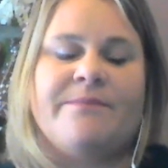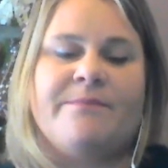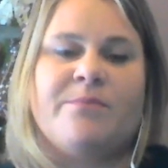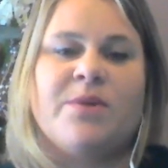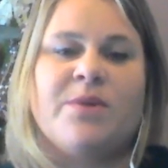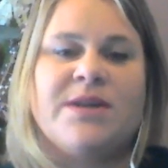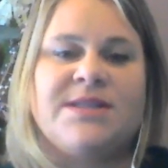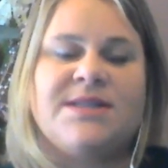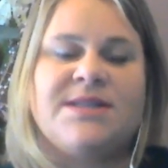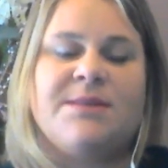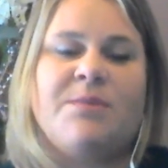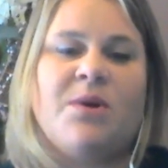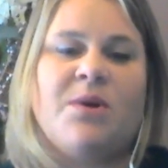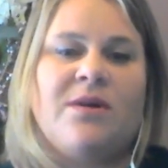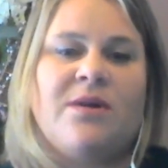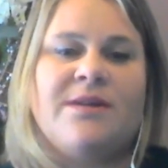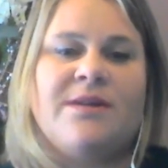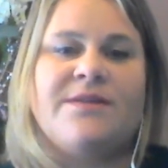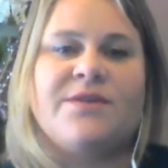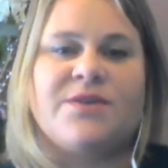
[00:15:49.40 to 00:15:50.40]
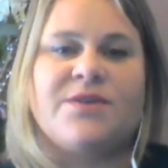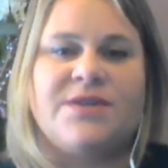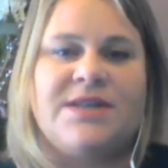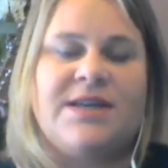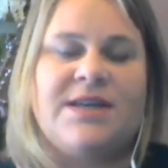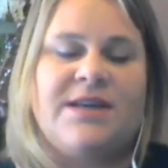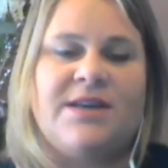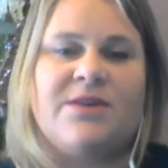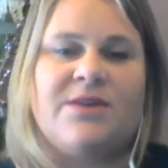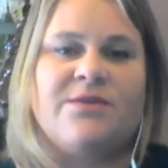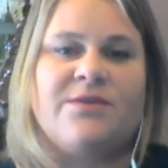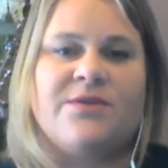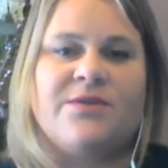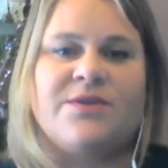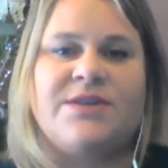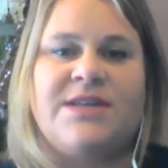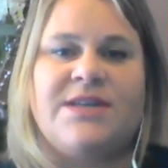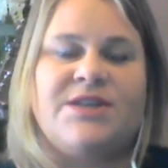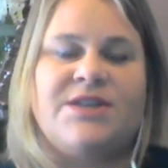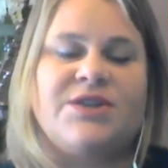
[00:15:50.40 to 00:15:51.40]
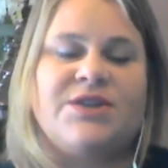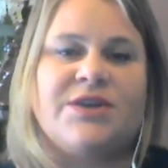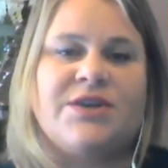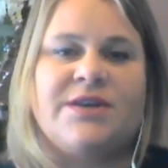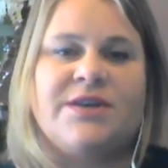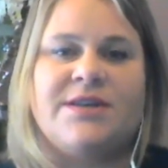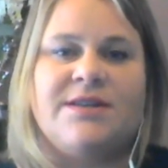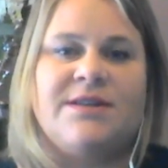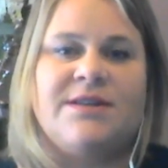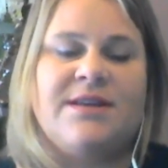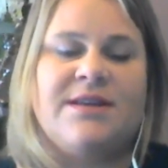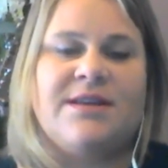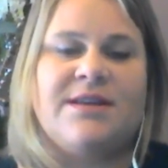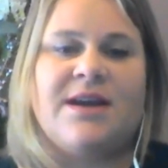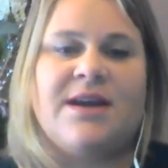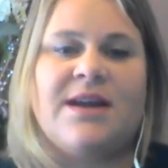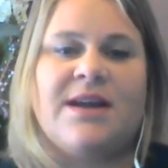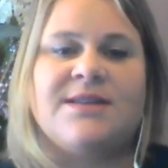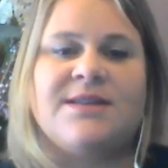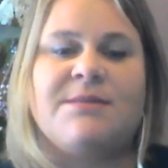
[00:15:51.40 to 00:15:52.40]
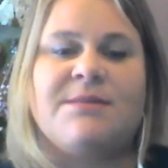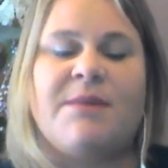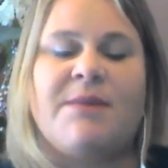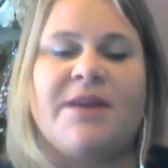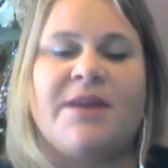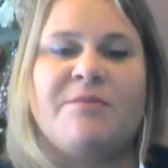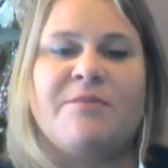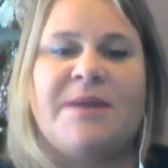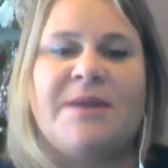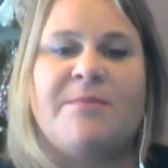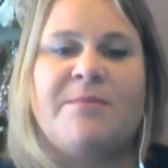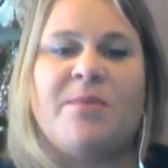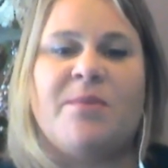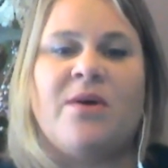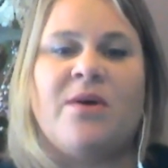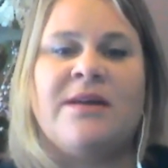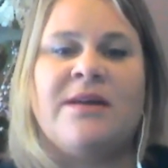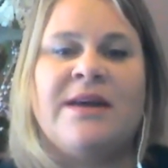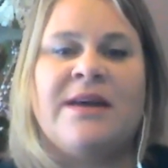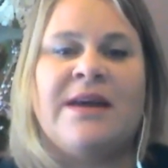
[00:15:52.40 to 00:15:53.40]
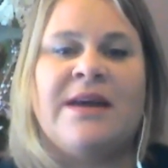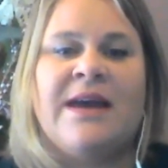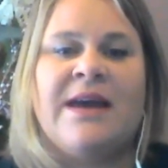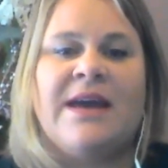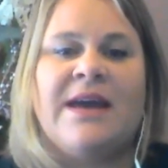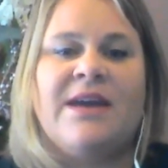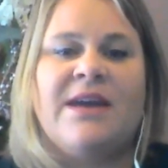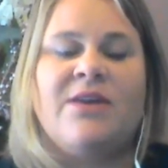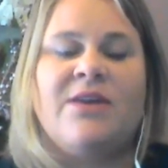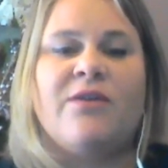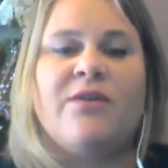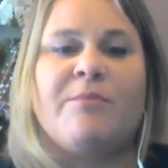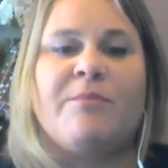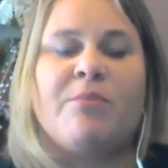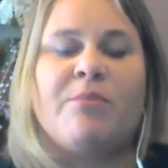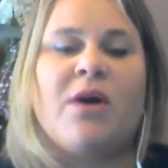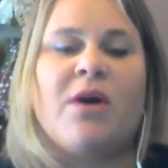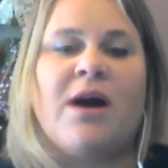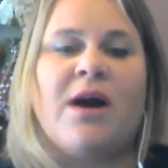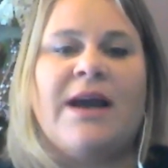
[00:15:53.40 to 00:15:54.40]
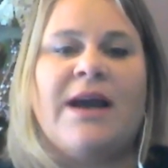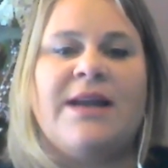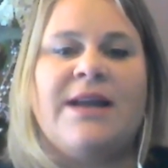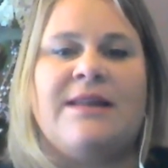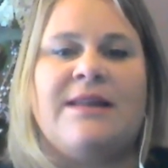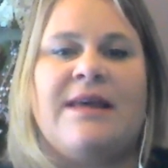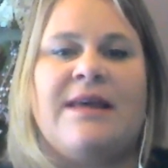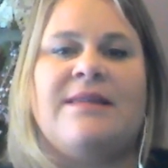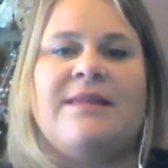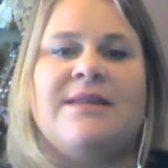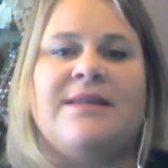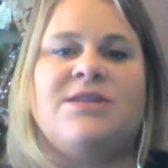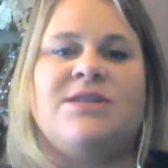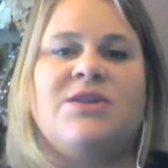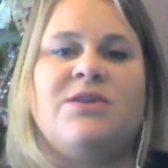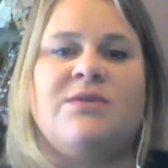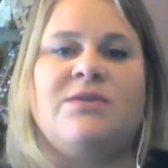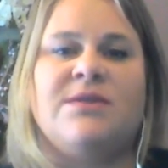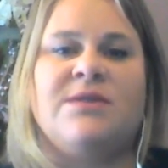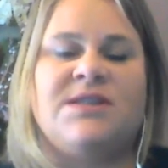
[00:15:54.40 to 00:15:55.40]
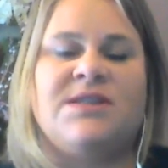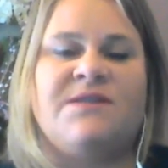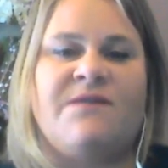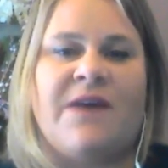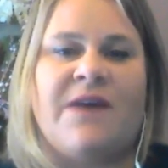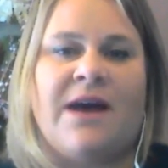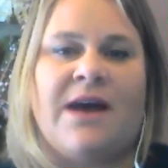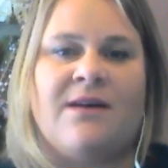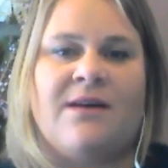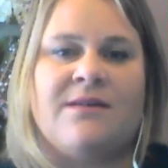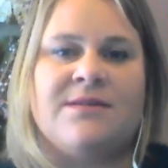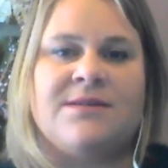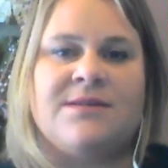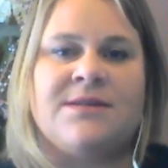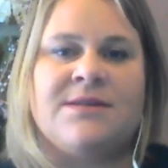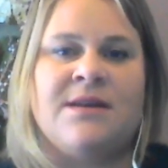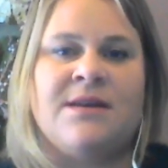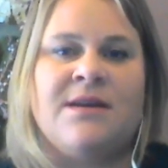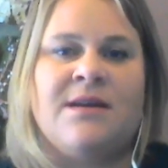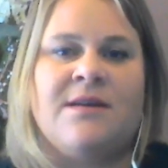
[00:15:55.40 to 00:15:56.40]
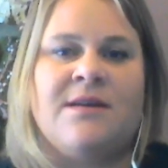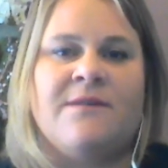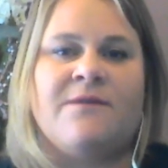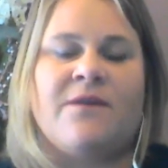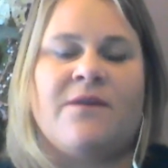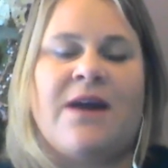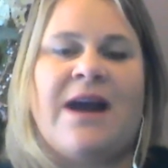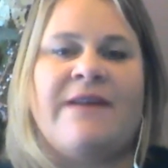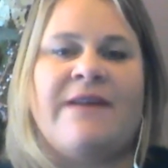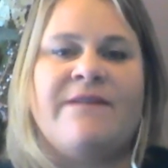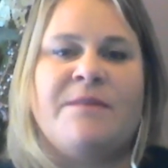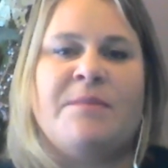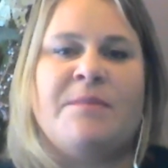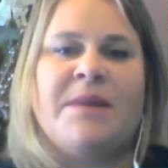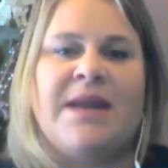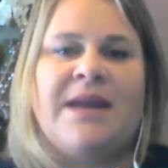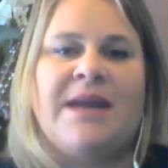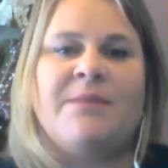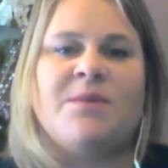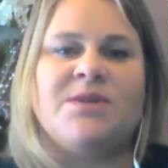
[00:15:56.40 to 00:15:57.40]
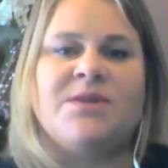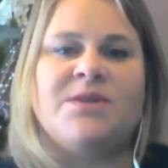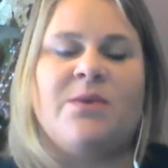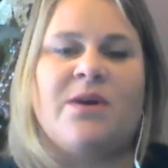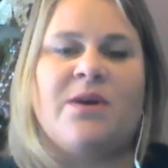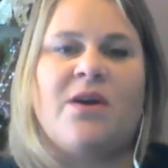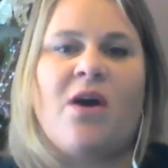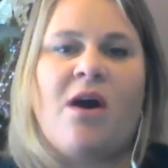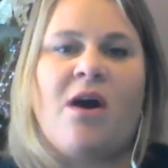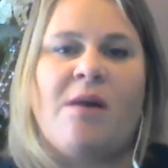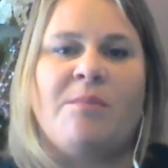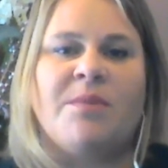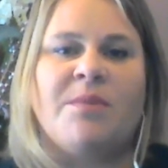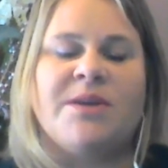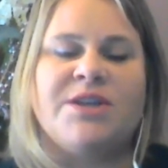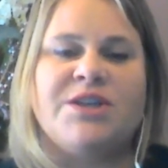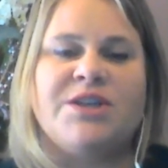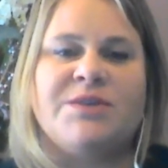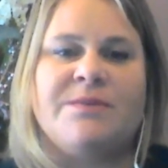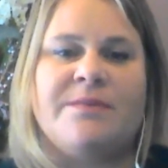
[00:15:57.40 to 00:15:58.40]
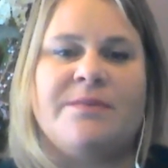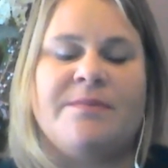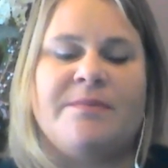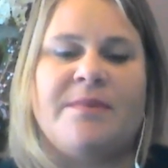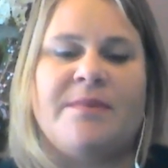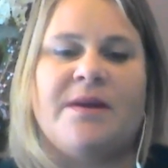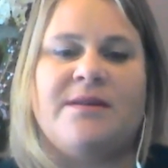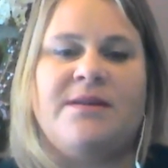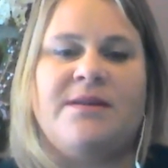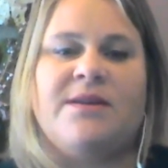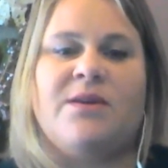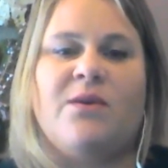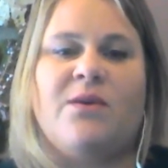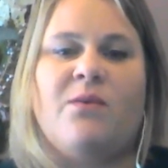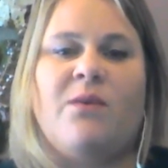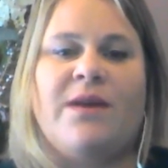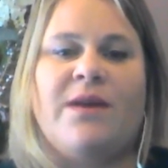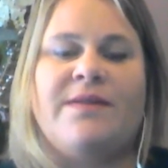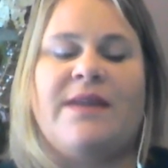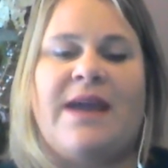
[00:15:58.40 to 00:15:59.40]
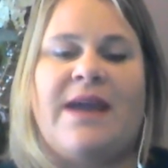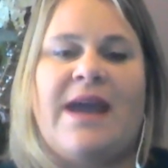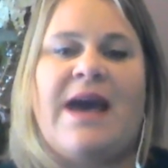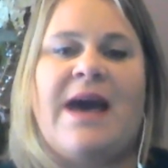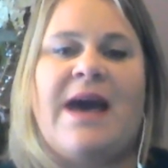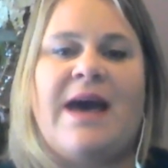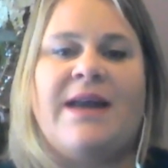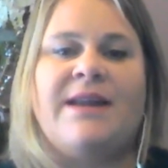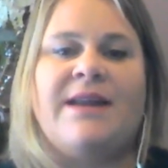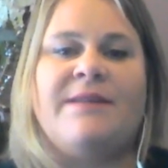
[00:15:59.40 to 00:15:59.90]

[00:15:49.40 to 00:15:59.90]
principal and their, you know, their teacher and kind of some other people, you know, the pride that the students felt for having been able to accomplish, you know, what they had